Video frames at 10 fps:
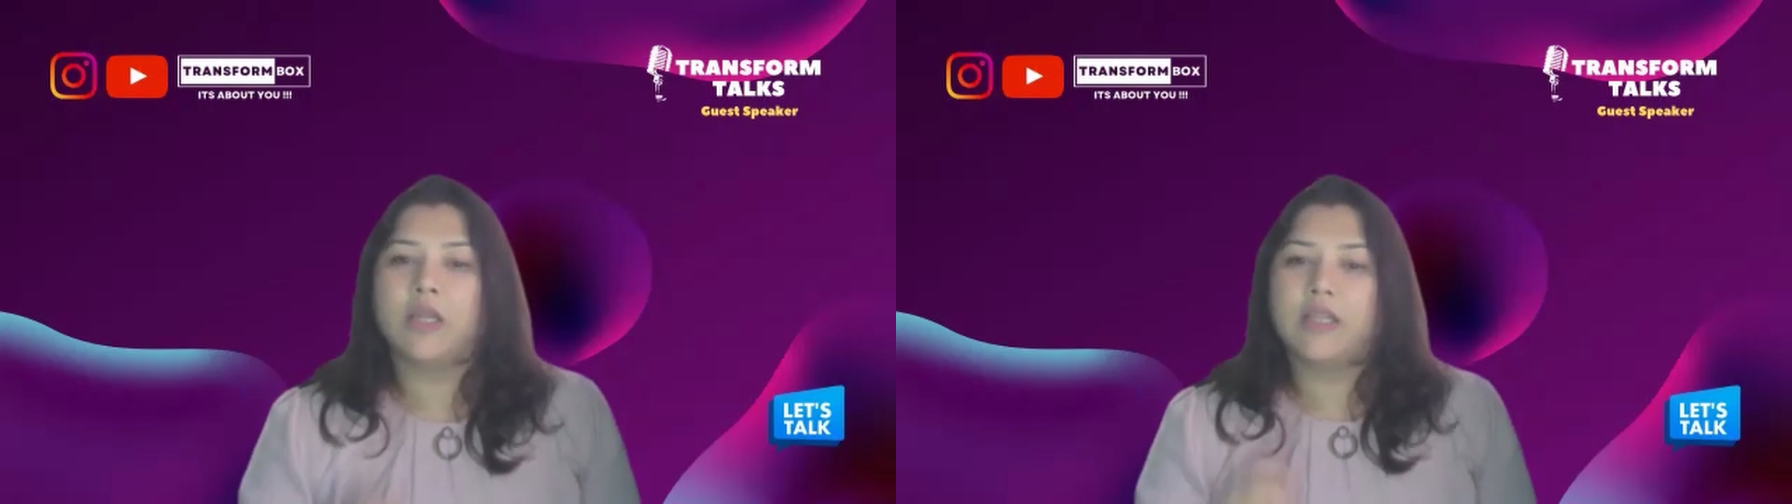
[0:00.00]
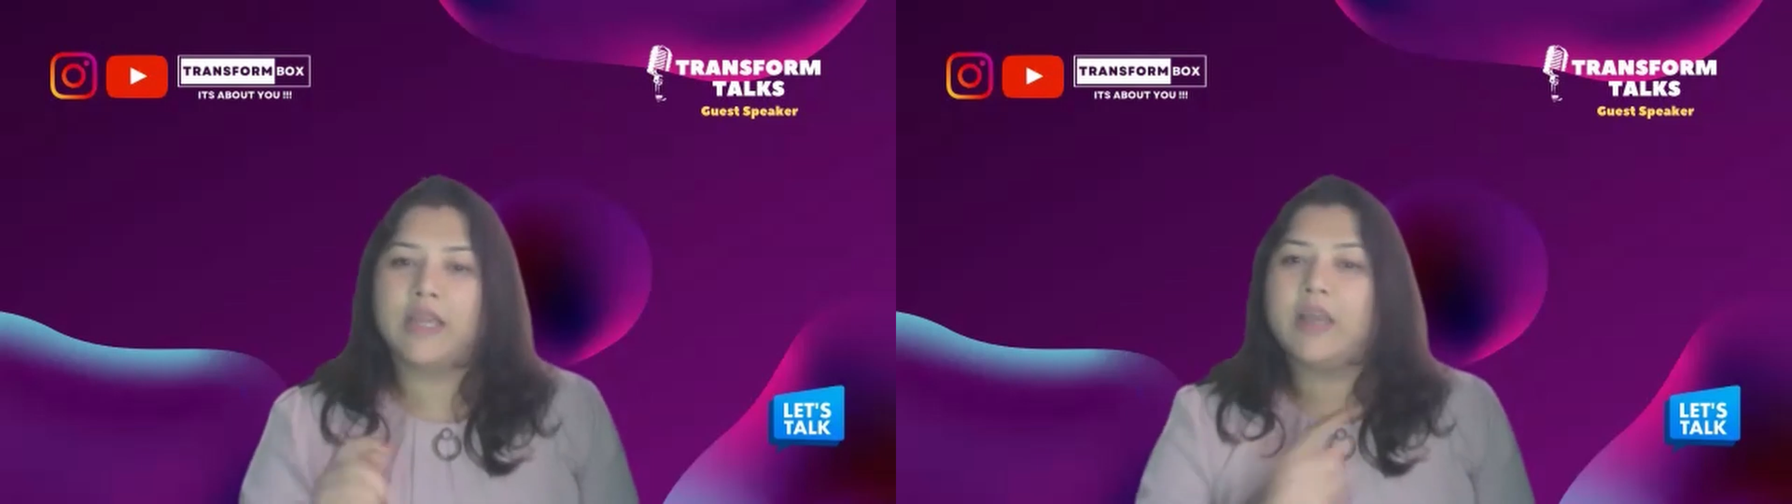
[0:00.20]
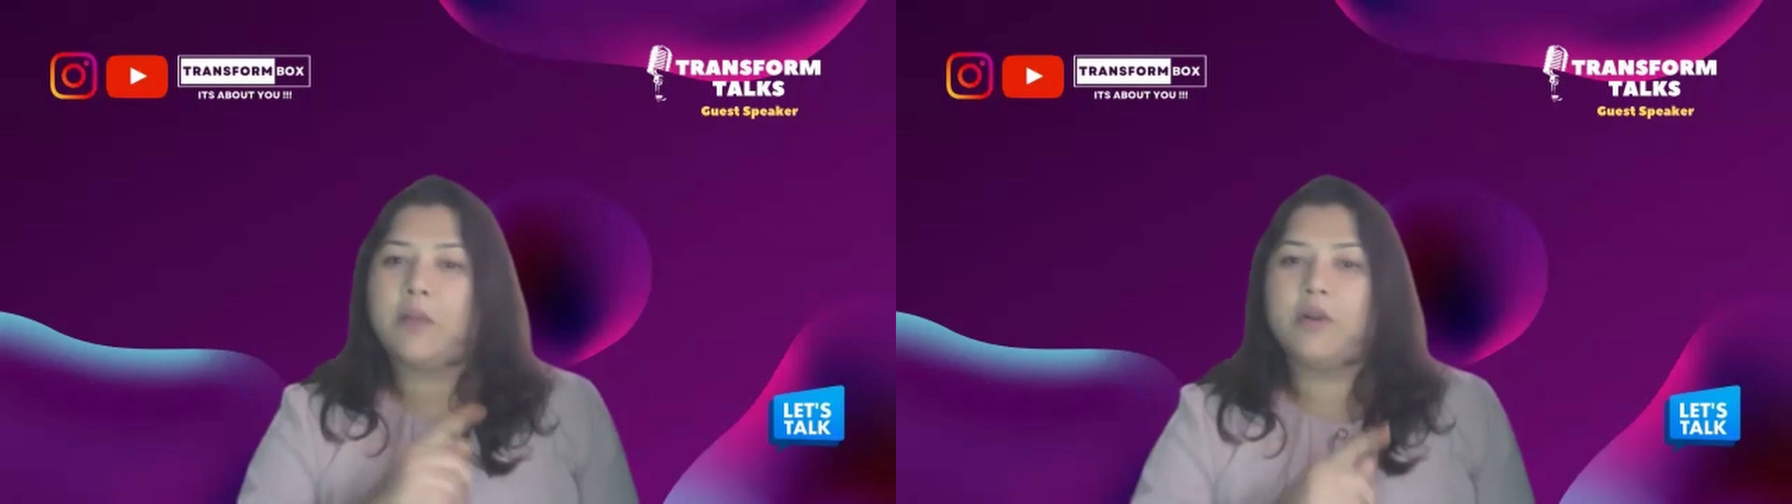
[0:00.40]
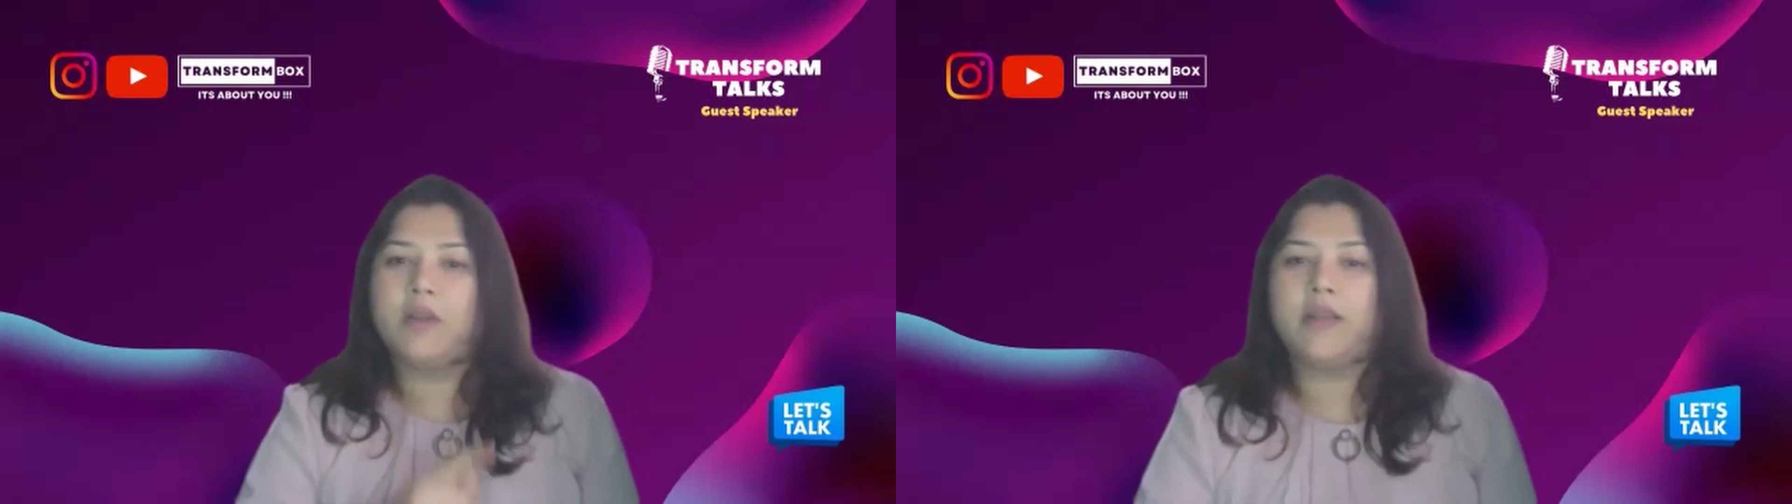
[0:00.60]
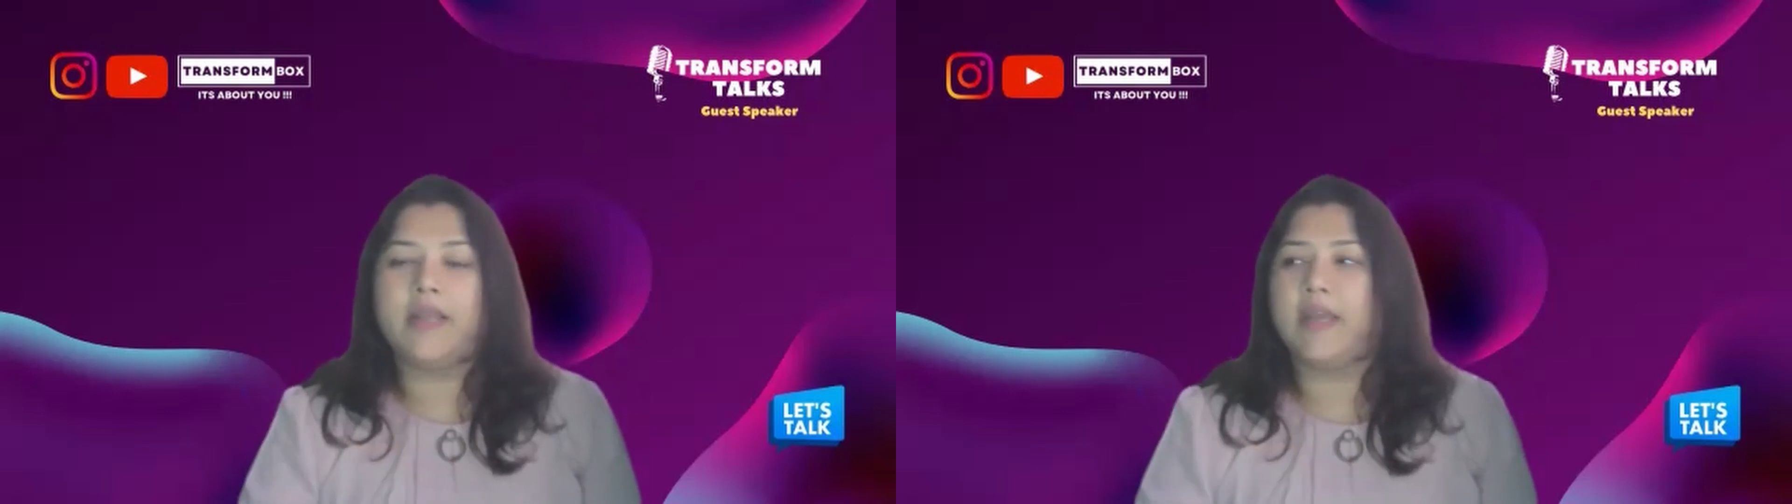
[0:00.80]
Think about
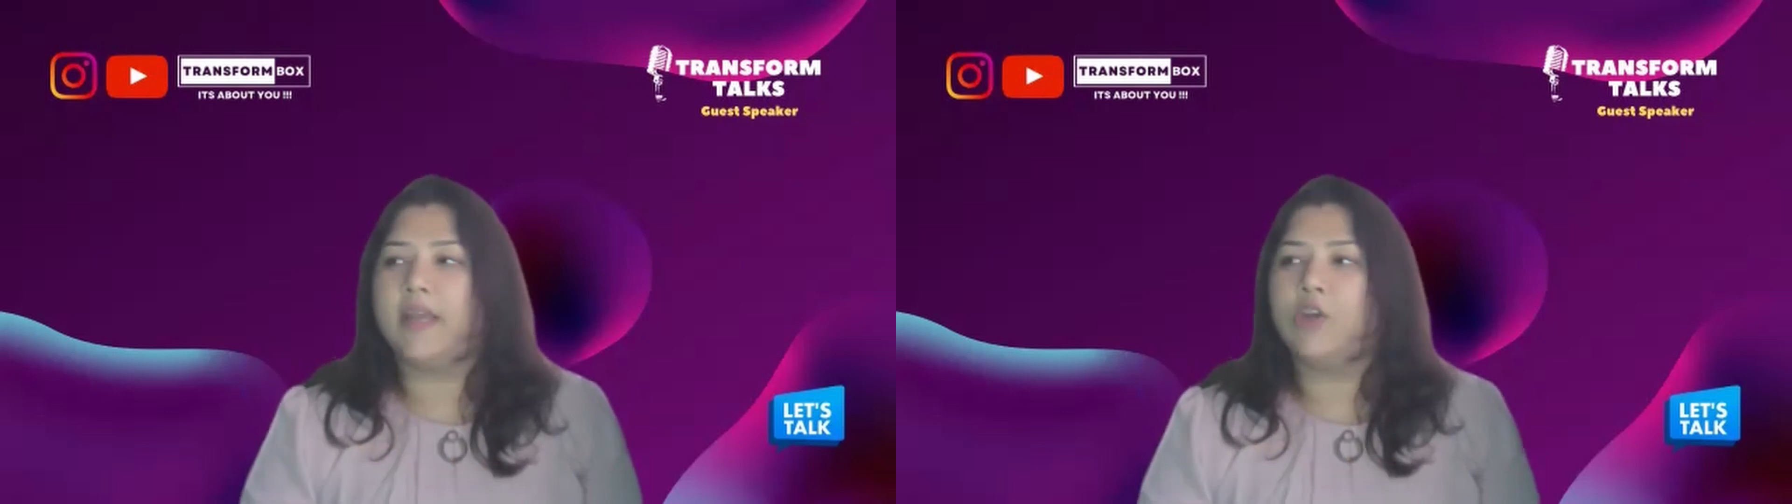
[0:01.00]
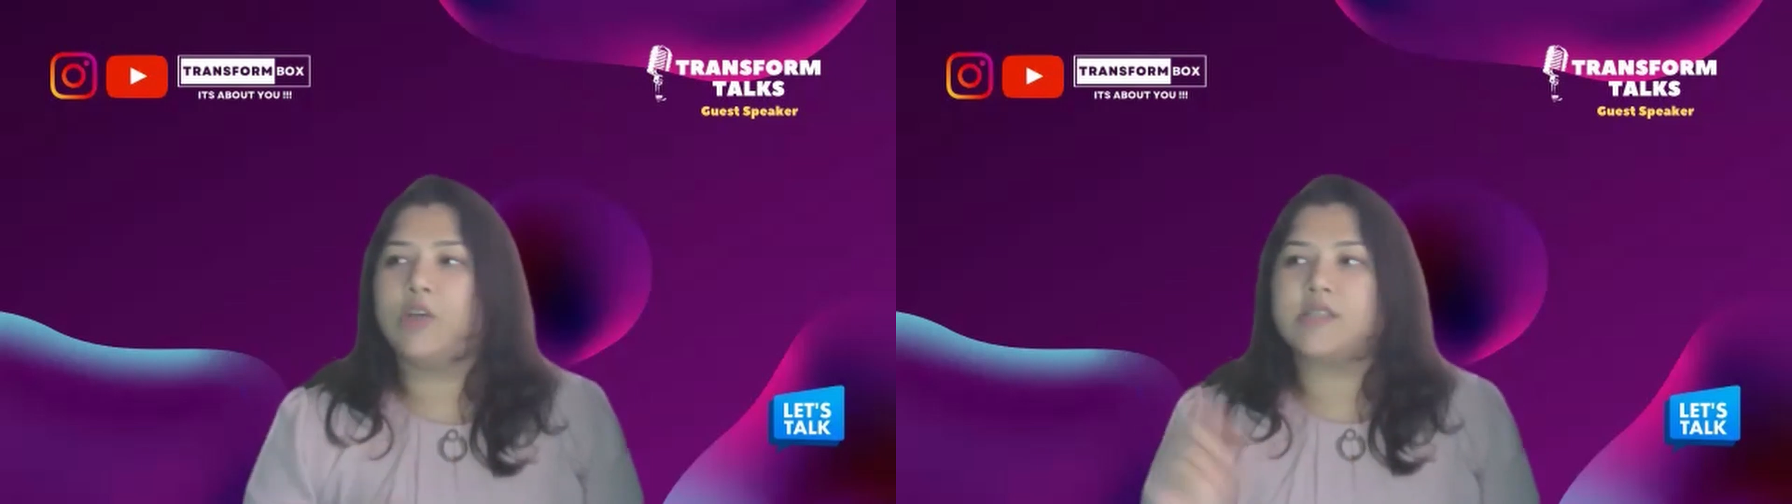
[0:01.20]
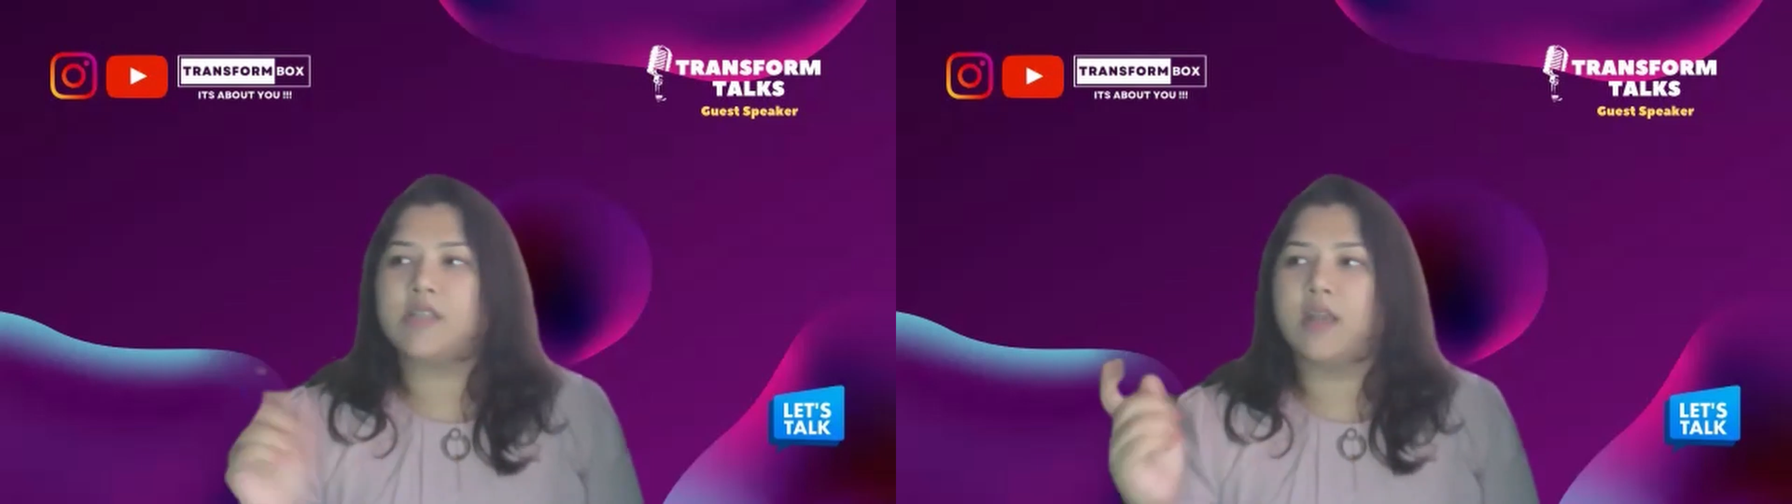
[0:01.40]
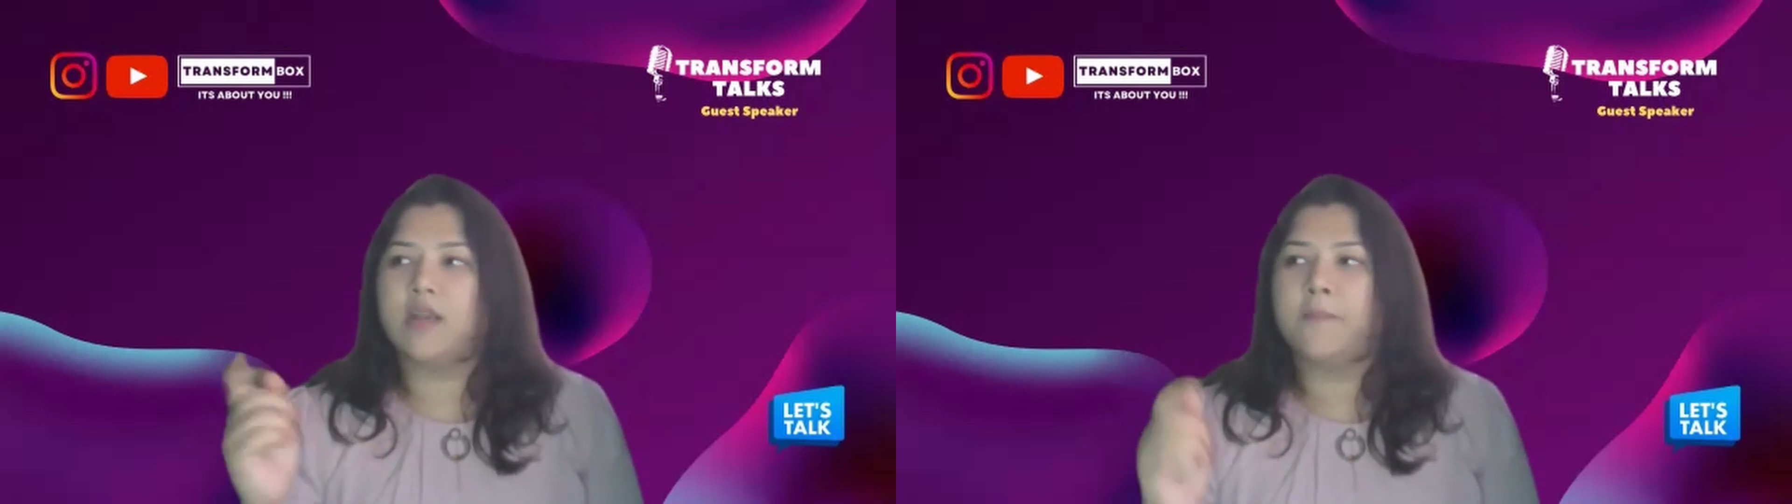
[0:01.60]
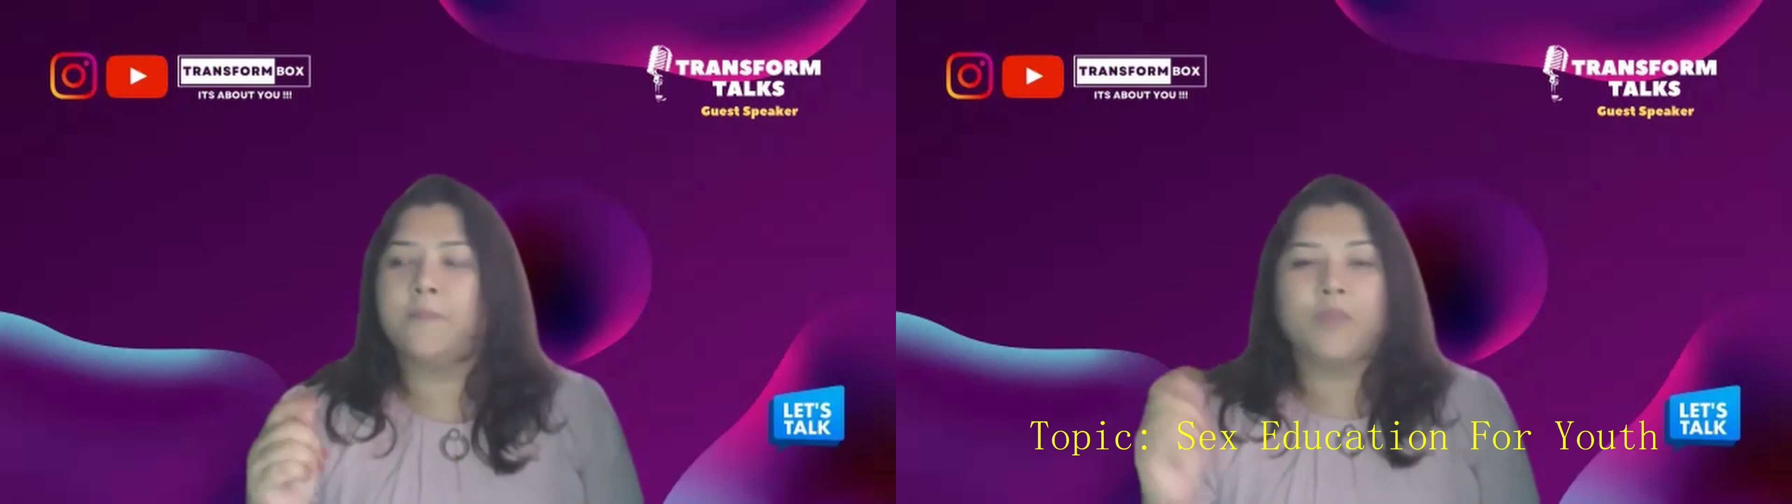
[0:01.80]
a day your son